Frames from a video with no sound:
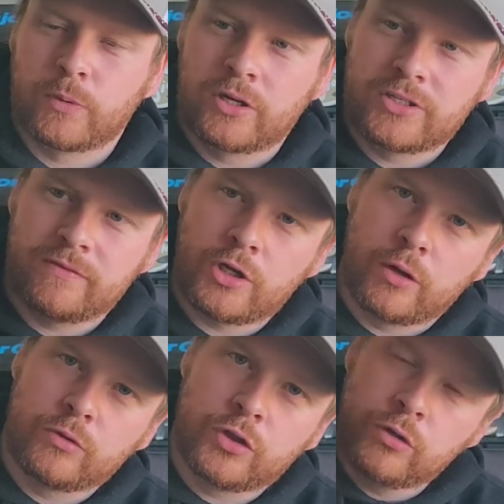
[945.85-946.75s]
because if you
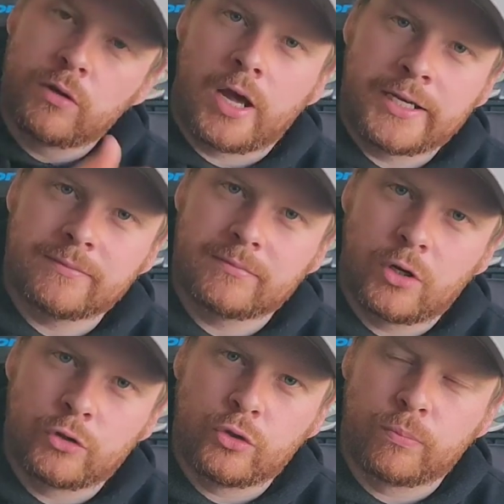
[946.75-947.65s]
go too light
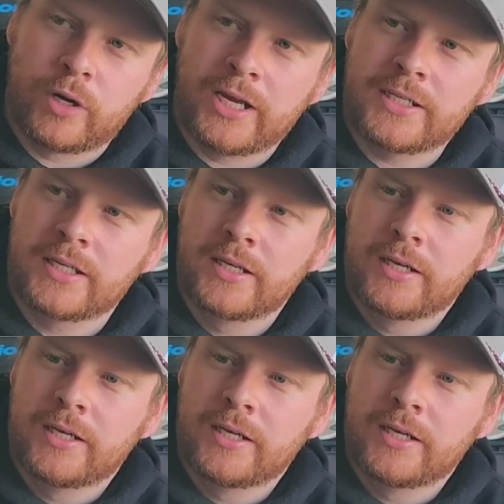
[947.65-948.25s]
on your braid,